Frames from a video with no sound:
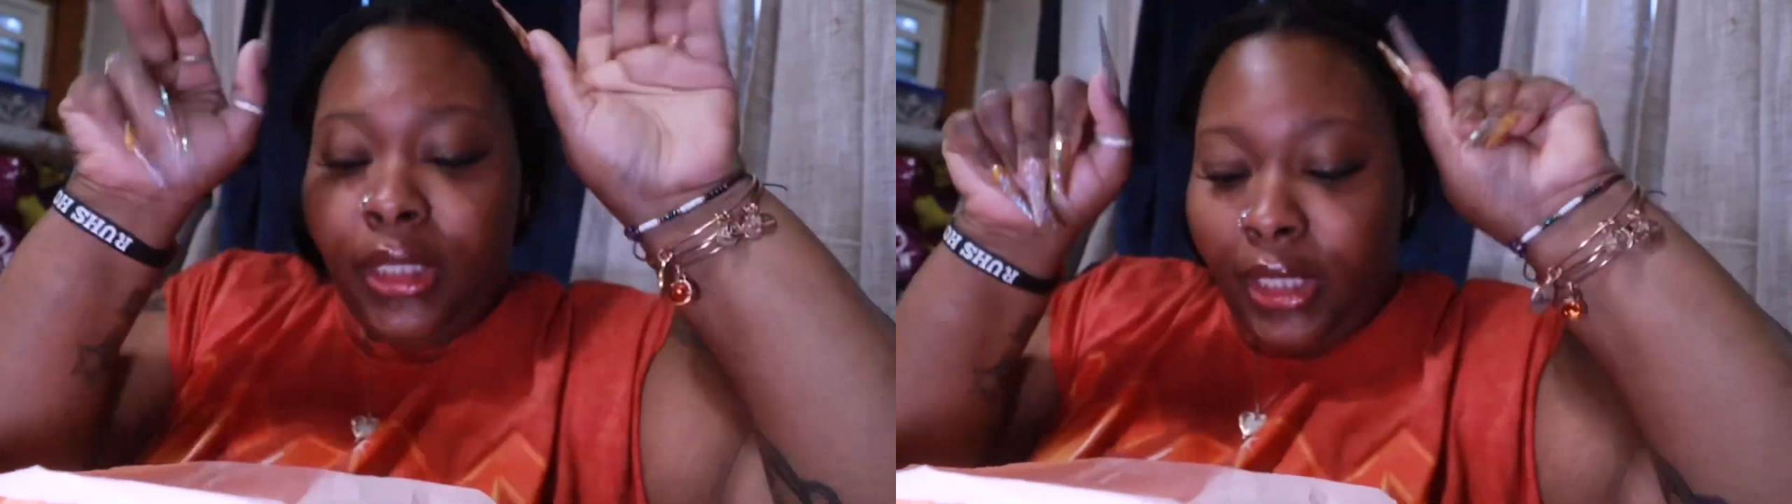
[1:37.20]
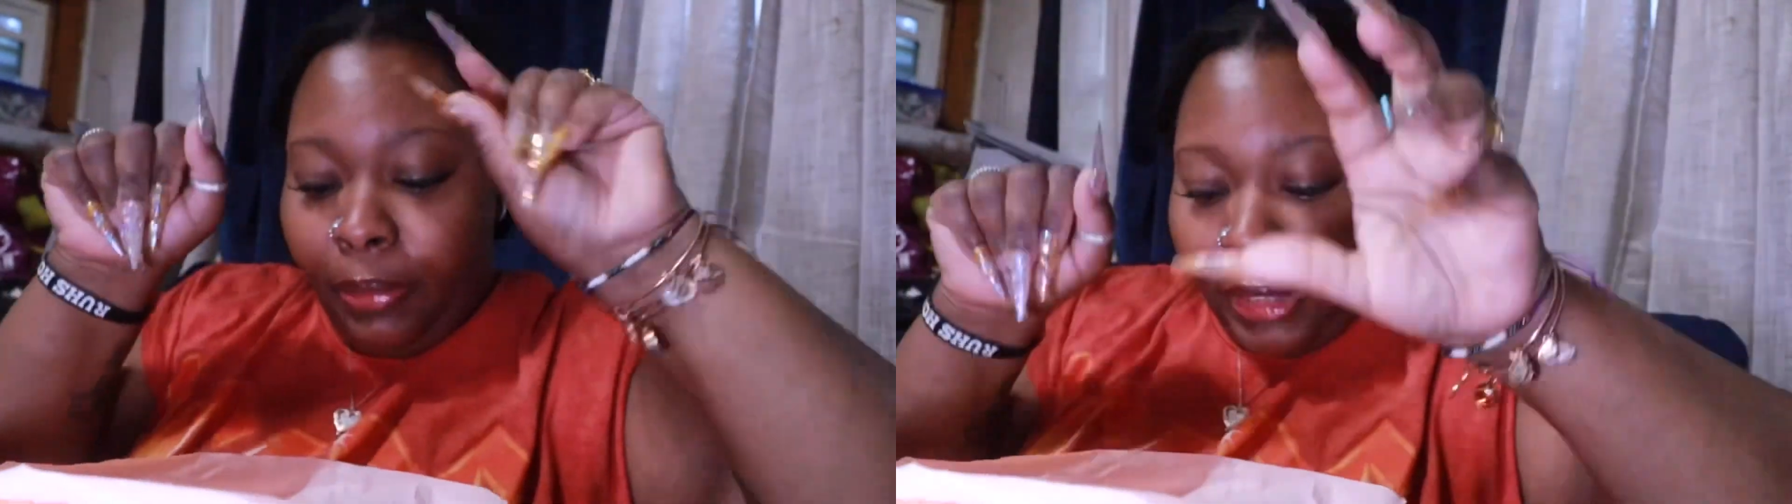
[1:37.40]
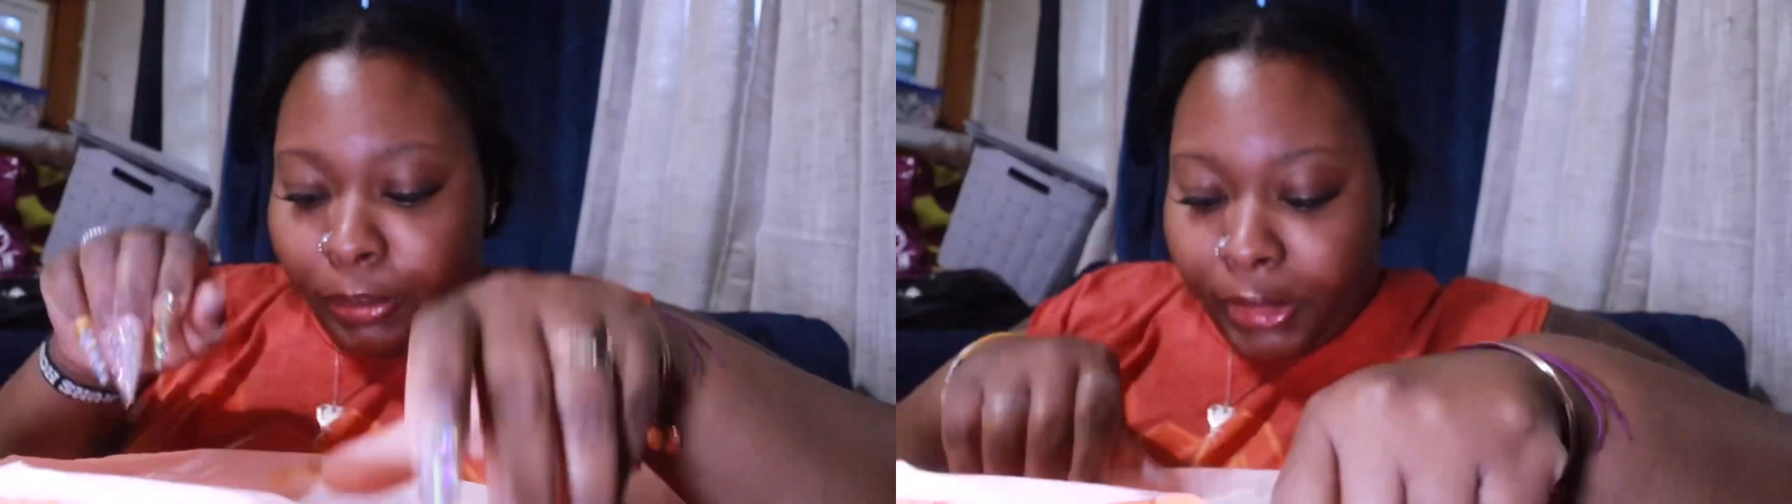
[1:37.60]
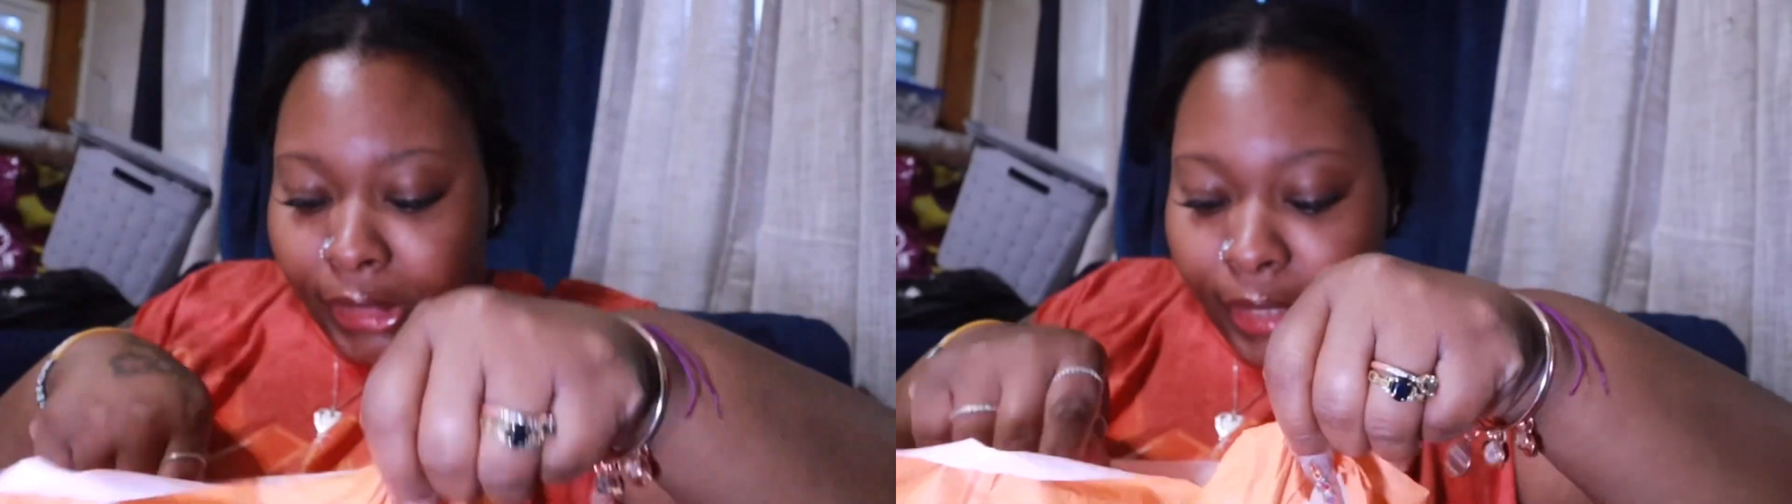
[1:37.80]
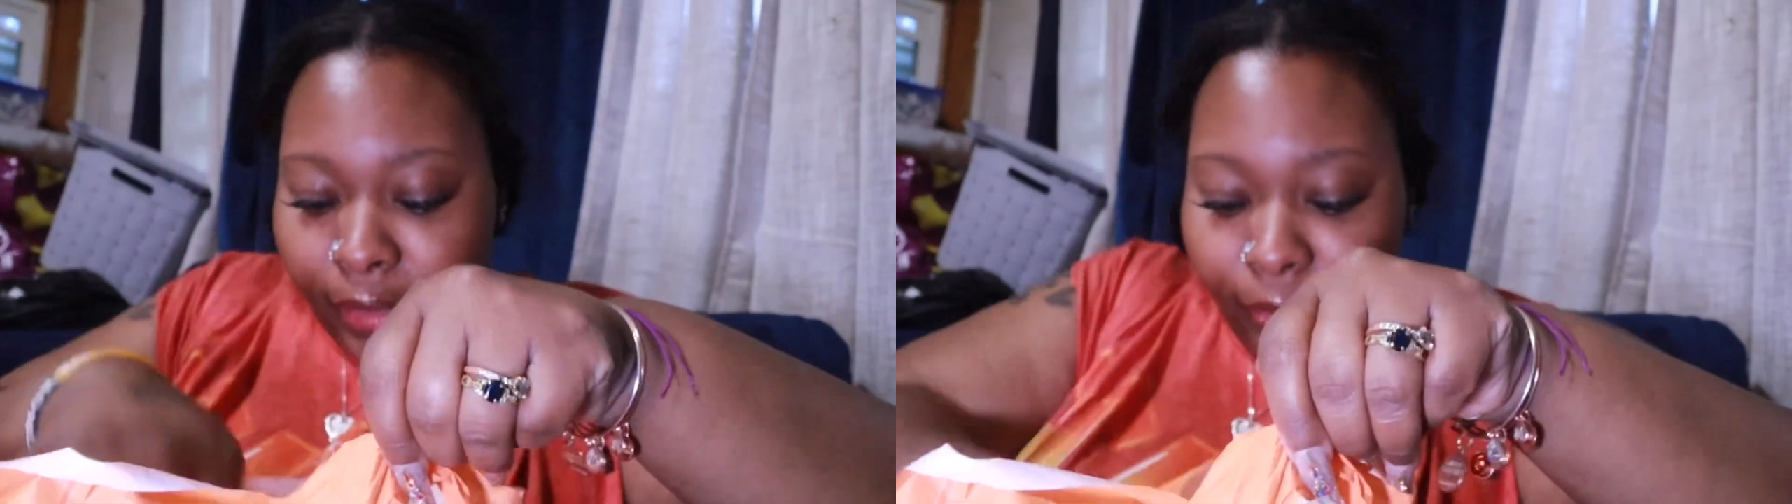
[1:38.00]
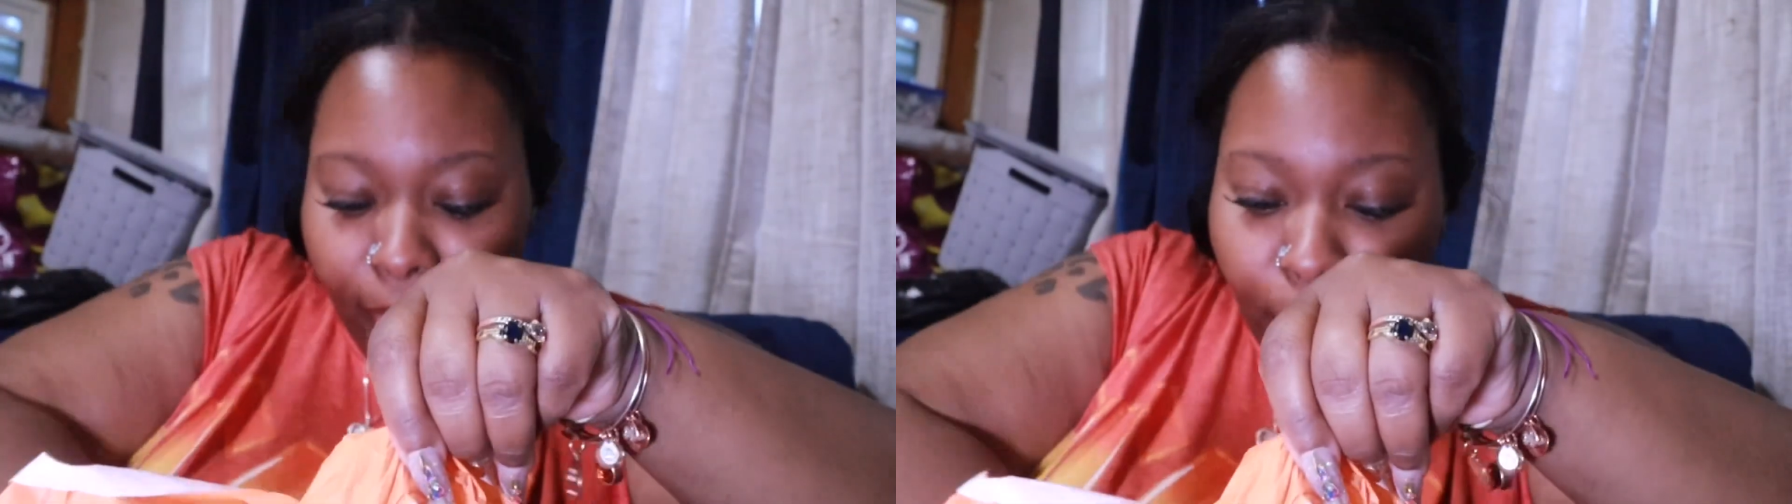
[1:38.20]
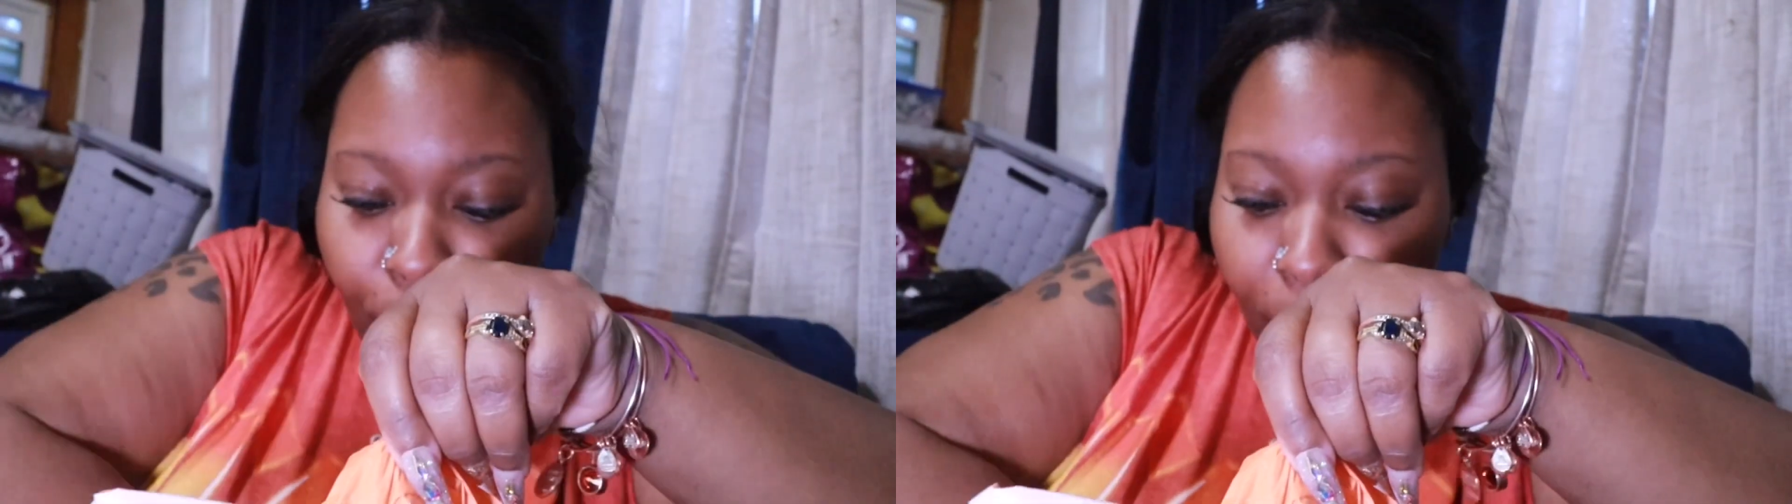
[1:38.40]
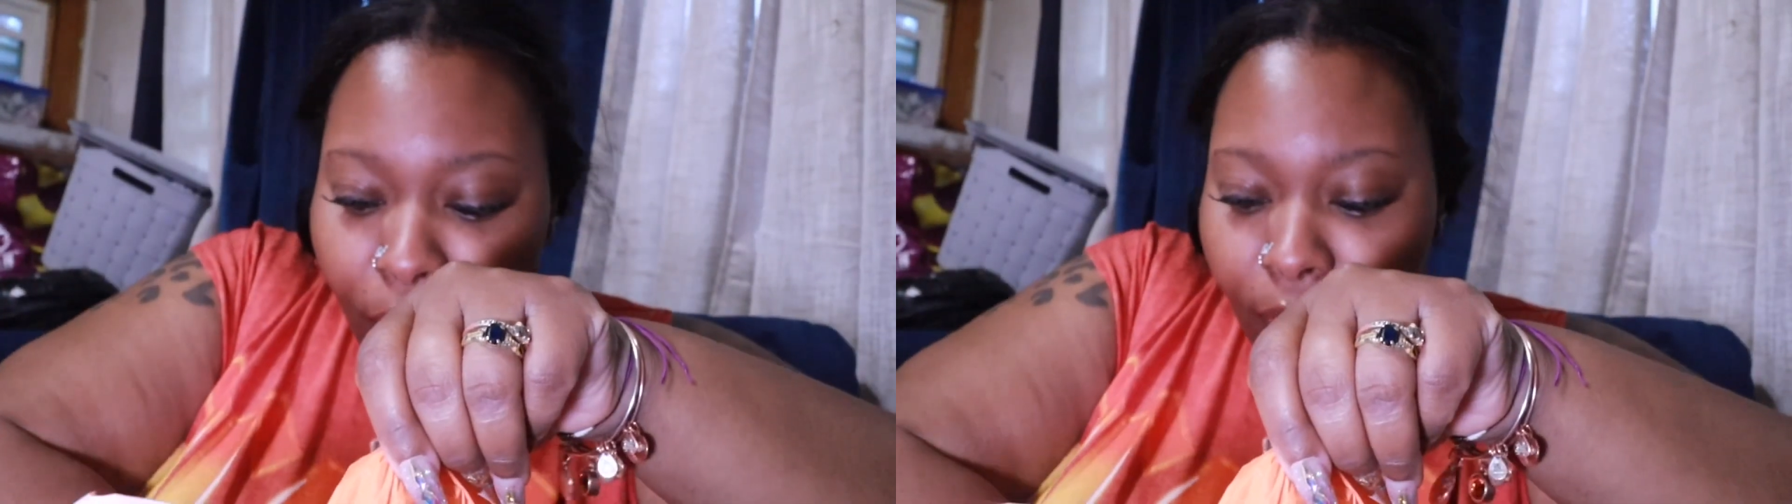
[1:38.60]
They match my styles.
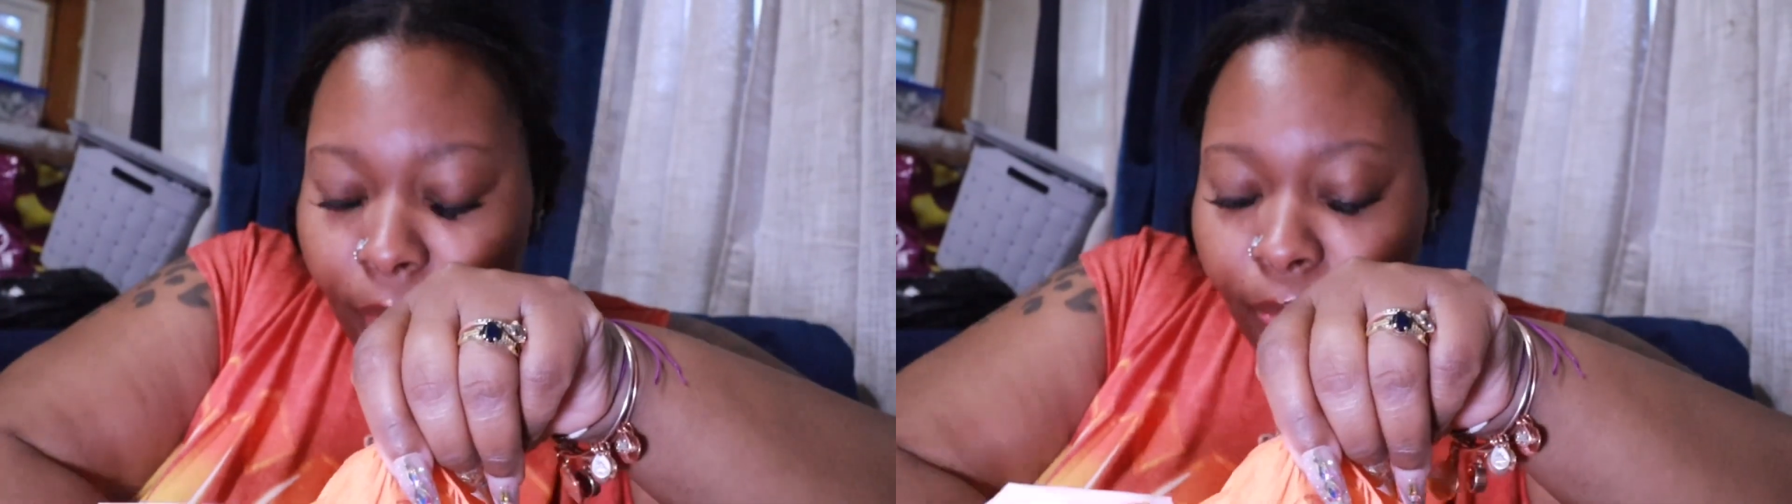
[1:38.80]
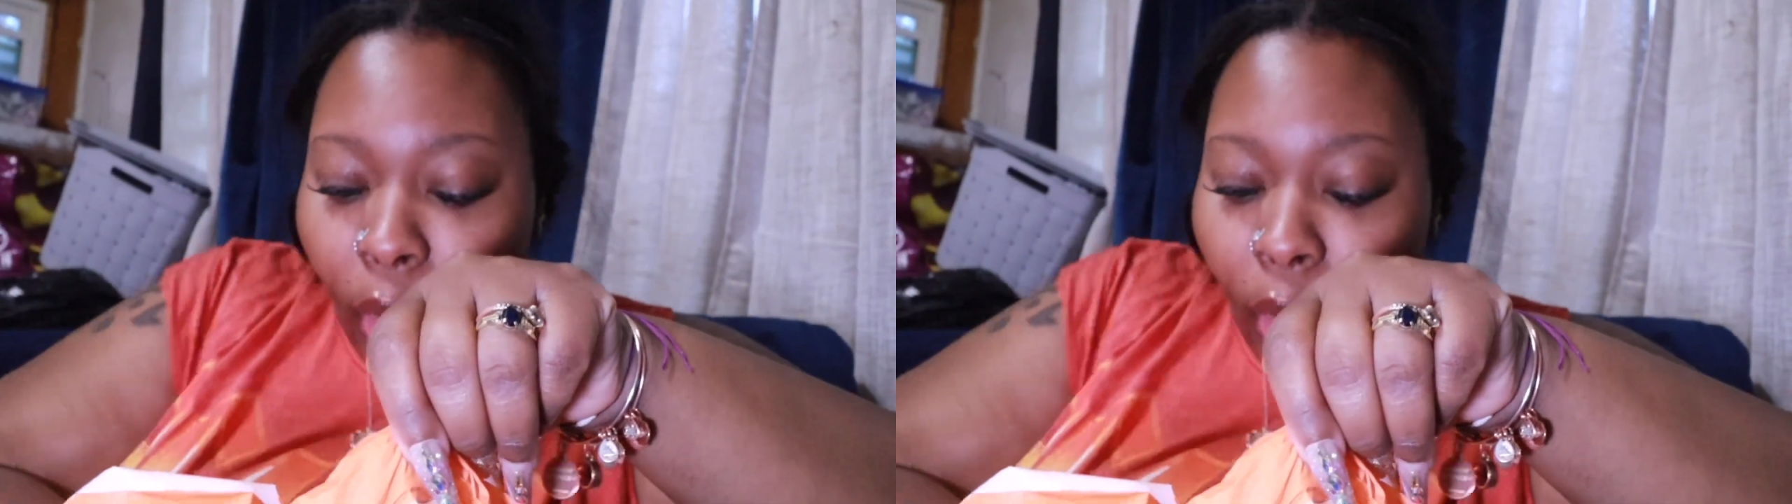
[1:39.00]
Period.